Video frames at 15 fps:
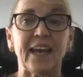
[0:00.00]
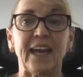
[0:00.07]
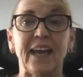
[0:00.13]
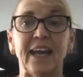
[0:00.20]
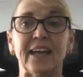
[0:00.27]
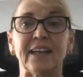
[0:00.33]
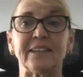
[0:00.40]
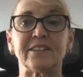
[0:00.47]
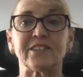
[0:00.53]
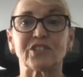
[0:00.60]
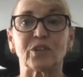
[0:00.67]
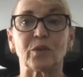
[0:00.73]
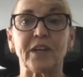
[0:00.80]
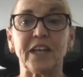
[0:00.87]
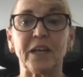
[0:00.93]
And
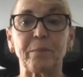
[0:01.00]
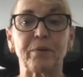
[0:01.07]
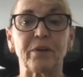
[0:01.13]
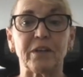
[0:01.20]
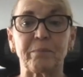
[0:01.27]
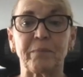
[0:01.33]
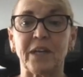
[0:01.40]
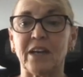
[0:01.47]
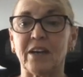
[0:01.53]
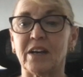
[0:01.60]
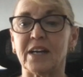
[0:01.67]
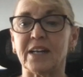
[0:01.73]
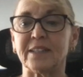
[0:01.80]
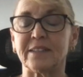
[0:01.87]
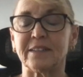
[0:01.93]
so he put me
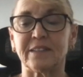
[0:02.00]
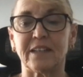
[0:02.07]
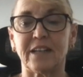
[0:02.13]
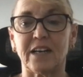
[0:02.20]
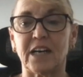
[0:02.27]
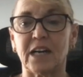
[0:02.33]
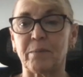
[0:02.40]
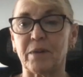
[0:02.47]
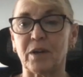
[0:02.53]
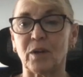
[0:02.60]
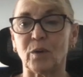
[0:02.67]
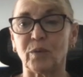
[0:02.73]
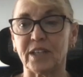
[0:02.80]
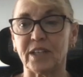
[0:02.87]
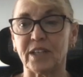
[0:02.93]
on a
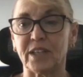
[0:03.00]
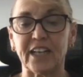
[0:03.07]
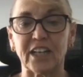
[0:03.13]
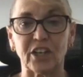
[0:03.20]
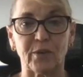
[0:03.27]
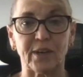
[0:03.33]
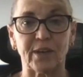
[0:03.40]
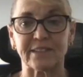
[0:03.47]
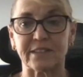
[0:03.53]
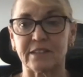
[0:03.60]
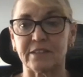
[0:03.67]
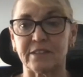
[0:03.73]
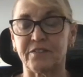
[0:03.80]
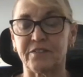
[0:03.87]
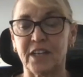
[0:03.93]
really
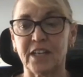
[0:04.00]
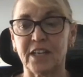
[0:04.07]
aggressive,